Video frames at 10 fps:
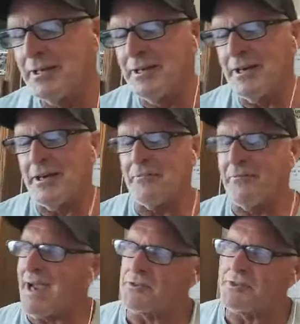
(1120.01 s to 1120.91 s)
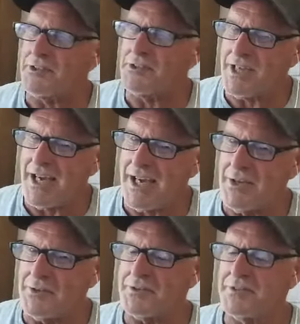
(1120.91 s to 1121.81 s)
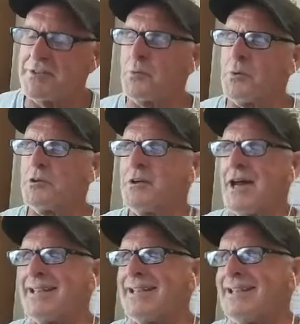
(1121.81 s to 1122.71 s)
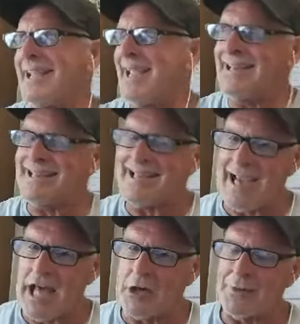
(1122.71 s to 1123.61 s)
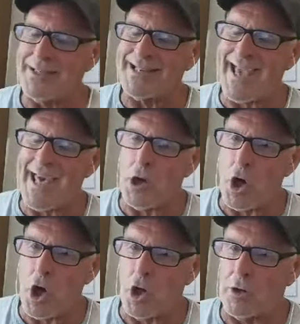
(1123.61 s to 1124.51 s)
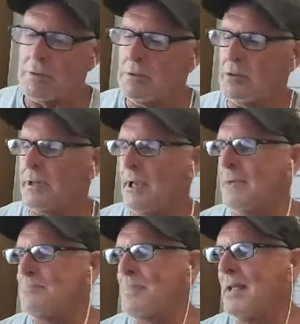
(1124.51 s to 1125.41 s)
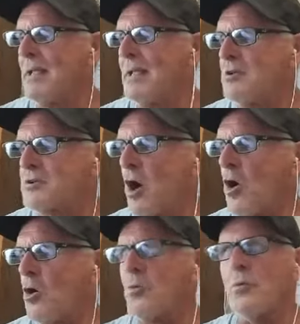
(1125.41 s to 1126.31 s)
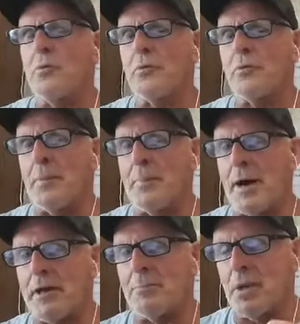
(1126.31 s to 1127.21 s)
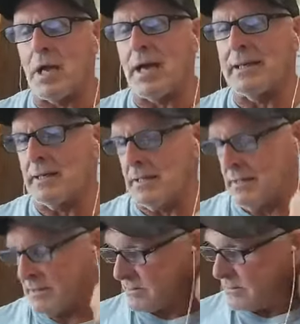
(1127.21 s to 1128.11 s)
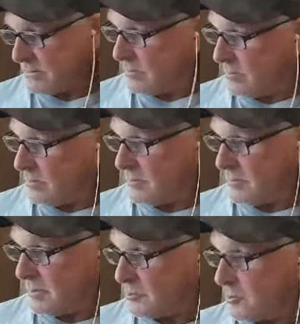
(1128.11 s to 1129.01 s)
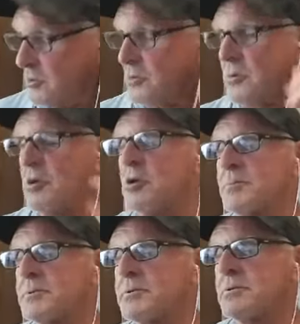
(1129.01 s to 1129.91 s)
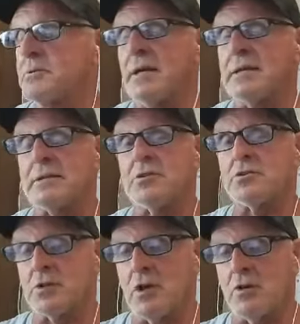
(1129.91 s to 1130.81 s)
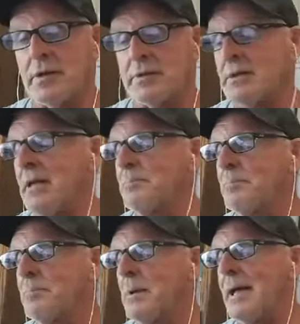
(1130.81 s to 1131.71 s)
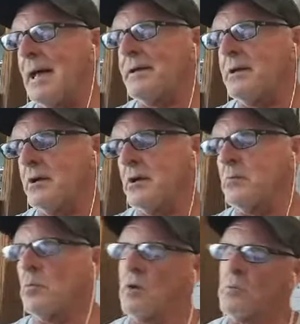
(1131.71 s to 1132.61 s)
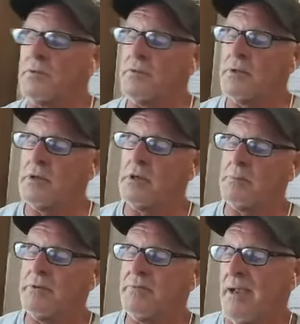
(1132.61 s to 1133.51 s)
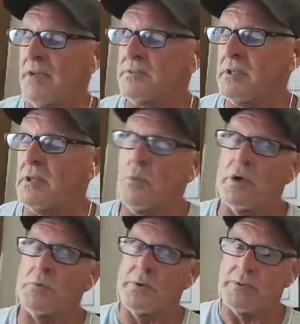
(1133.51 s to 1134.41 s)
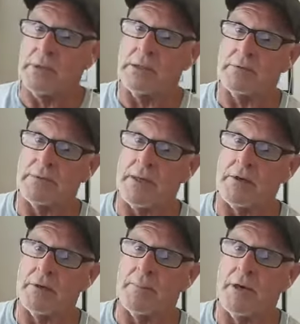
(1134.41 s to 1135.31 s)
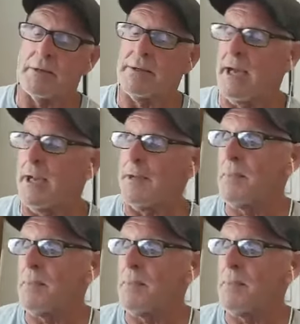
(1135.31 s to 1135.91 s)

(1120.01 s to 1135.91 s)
fasting does, when you're not eating any calories at all, okay? So the bottom line is, the two groups that they show that they had here, one with the intermittent fasting and one with the standard American diet,